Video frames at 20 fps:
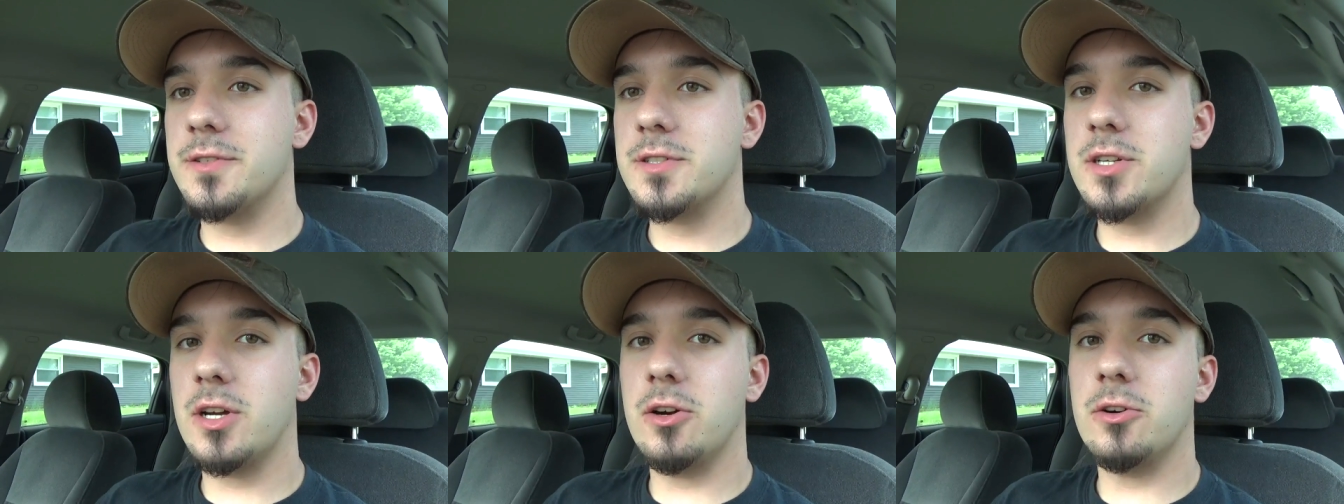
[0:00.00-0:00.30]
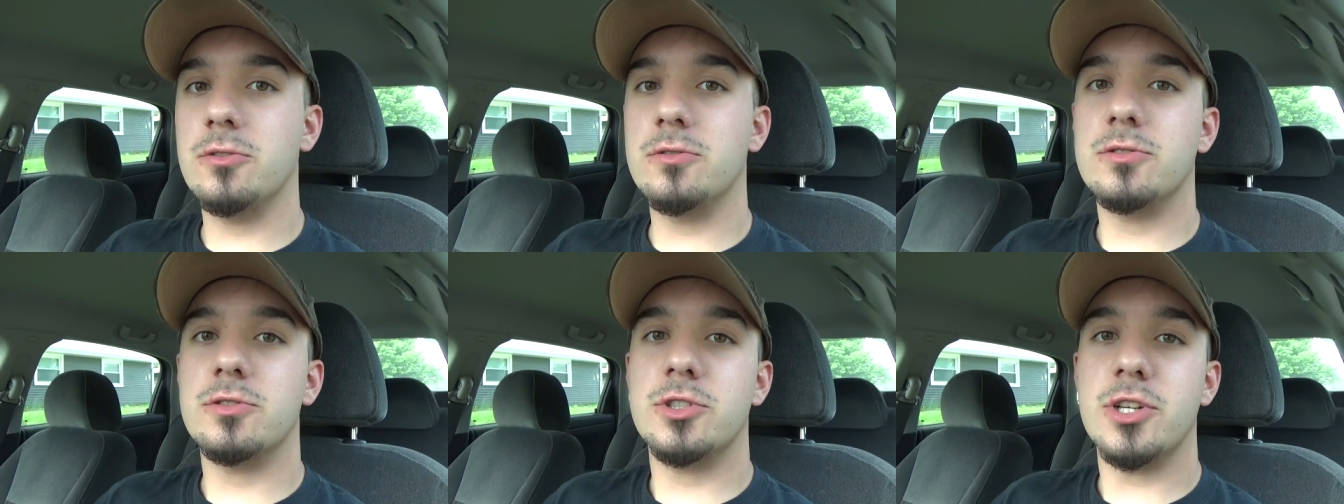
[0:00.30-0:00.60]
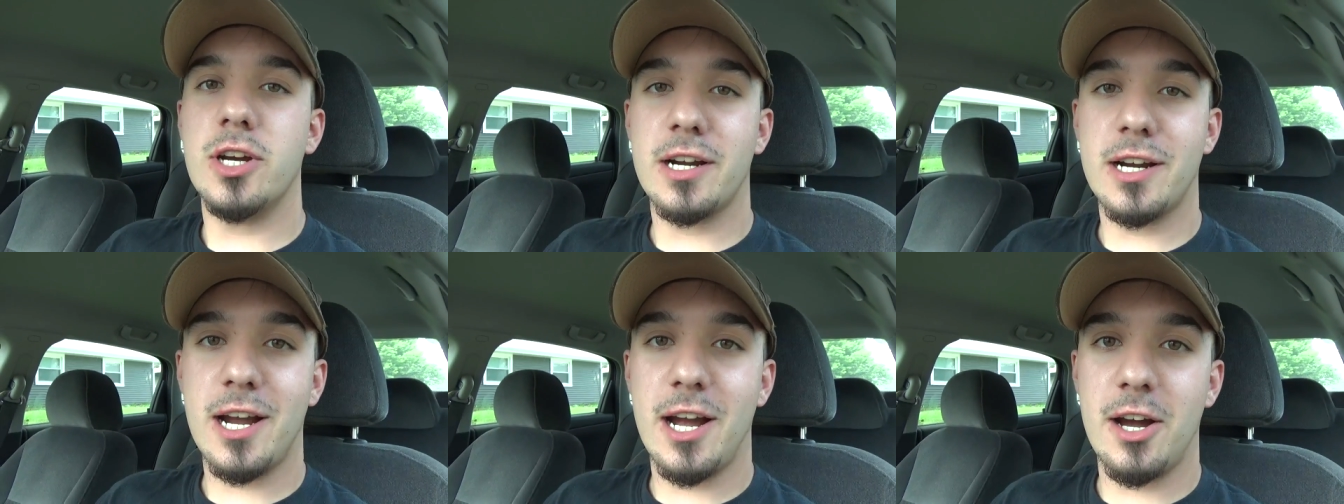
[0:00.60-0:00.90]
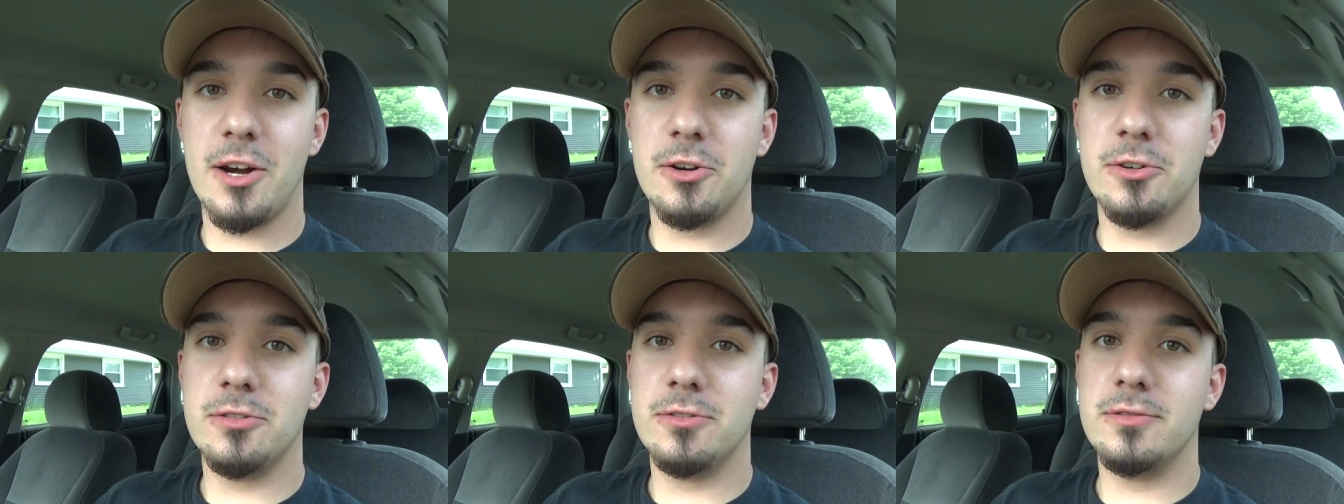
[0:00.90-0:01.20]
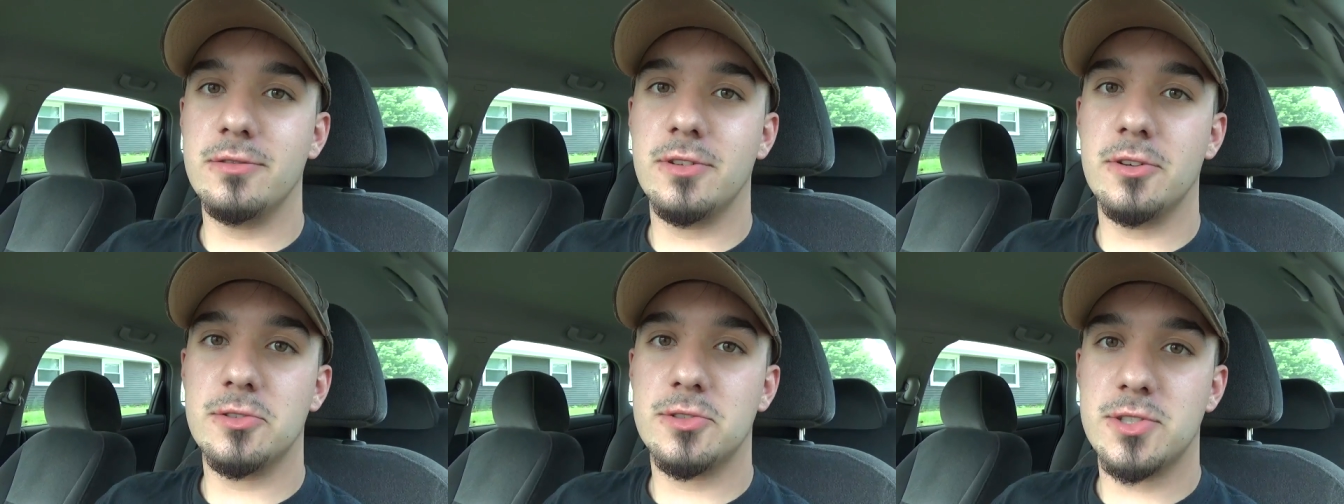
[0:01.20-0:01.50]
So check out
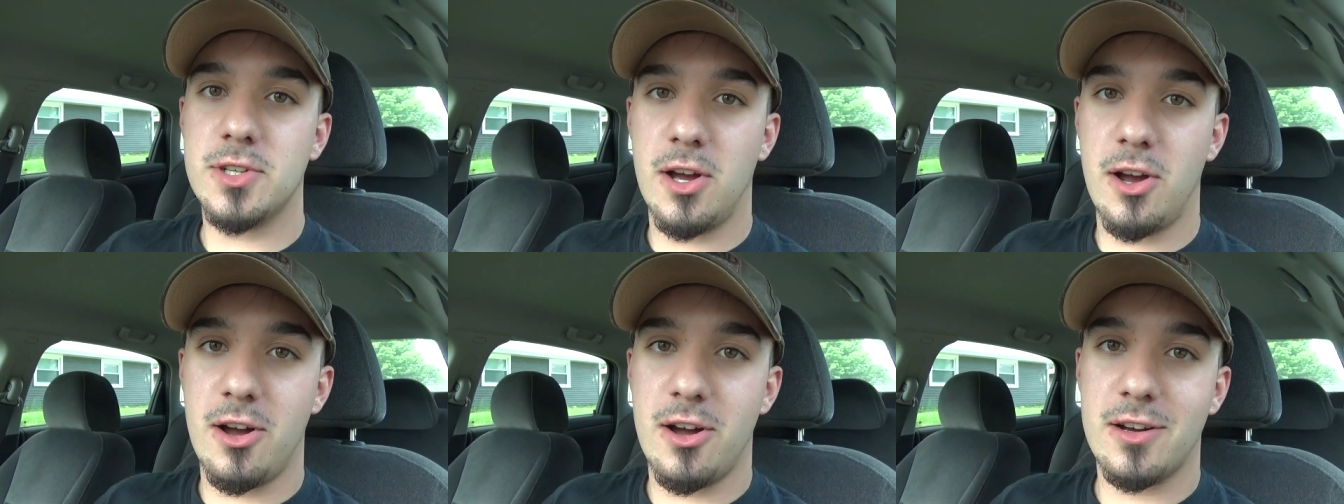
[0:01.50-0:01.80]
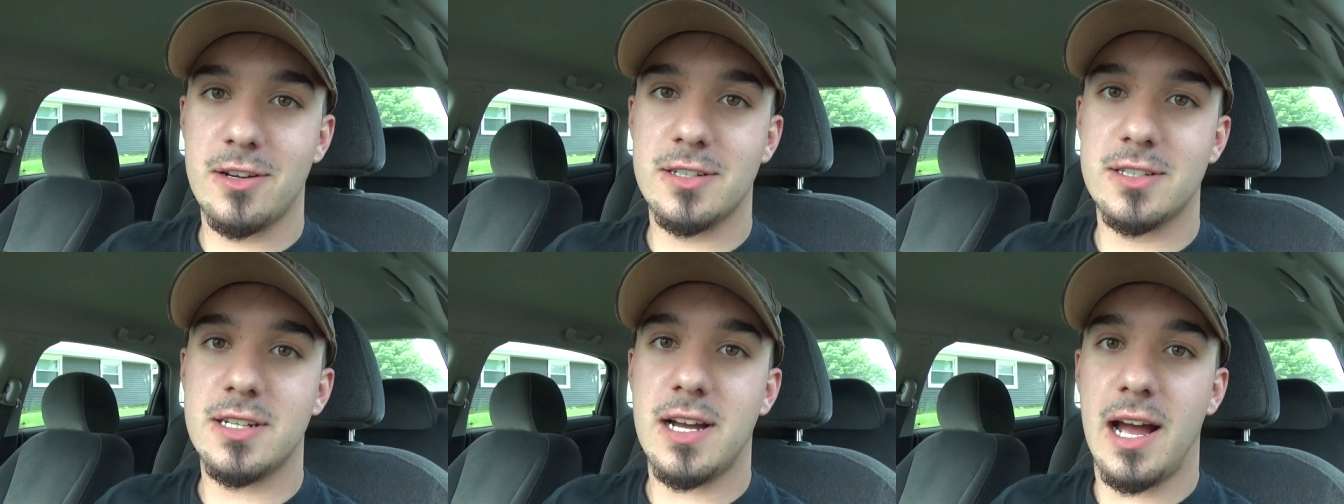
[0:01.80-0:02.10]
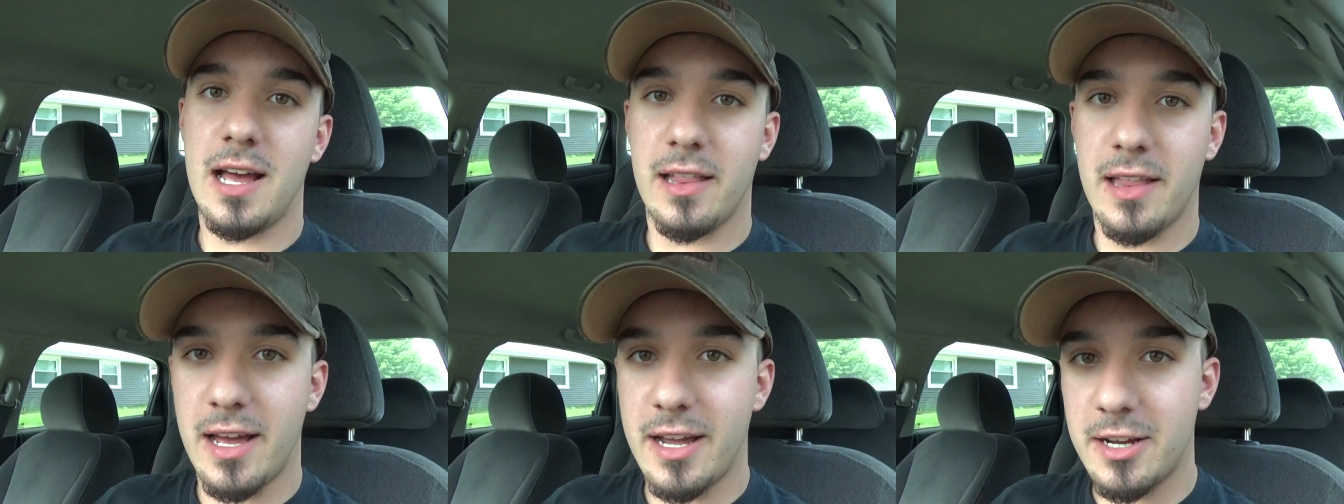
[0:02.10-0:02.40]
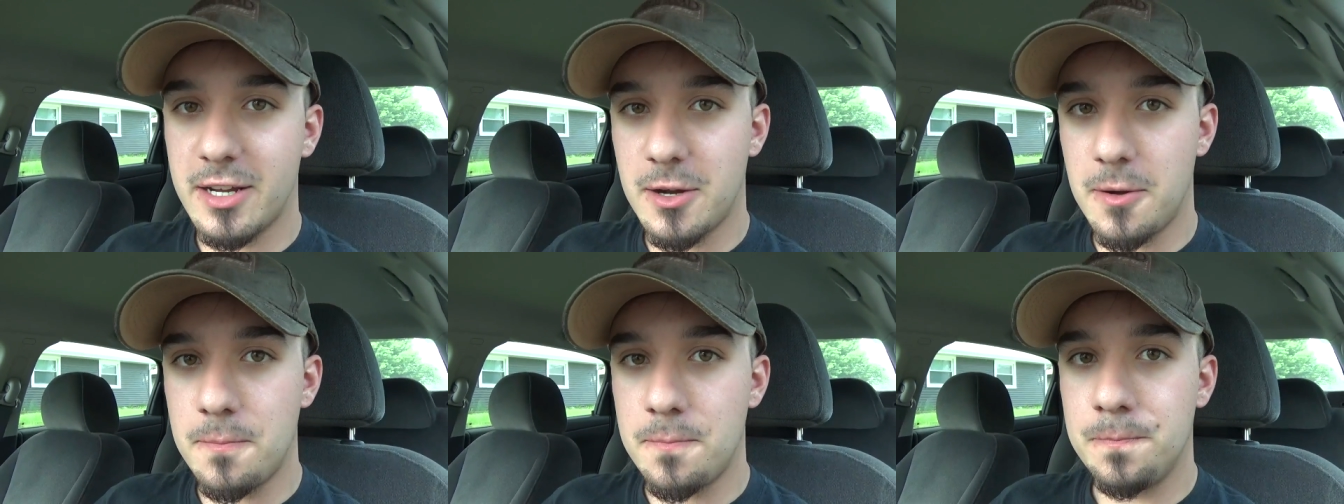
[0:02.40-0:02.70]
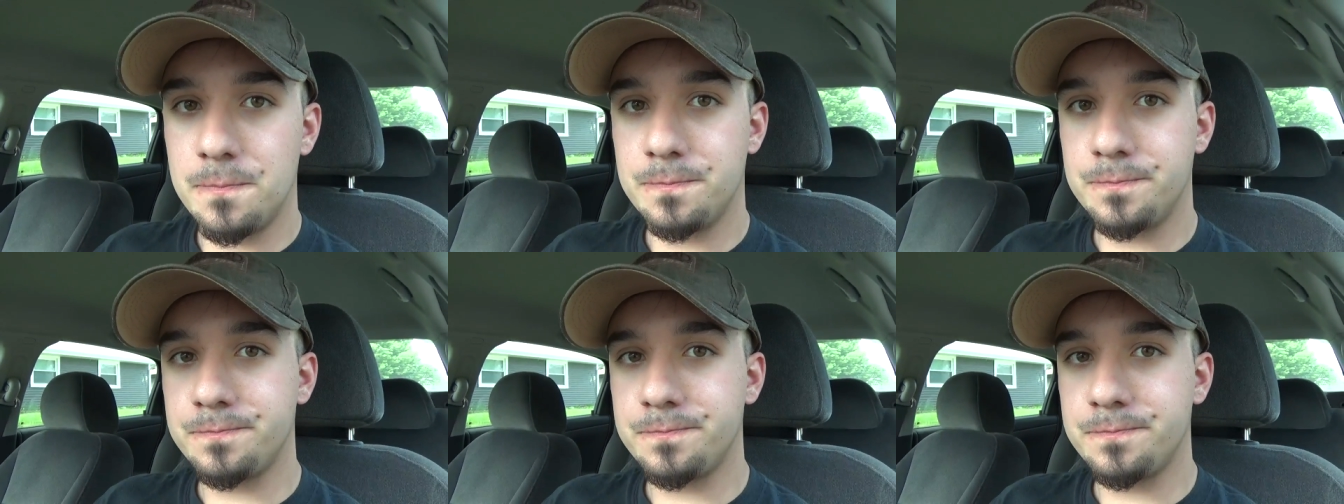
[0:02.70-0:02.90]
those songs. I like them.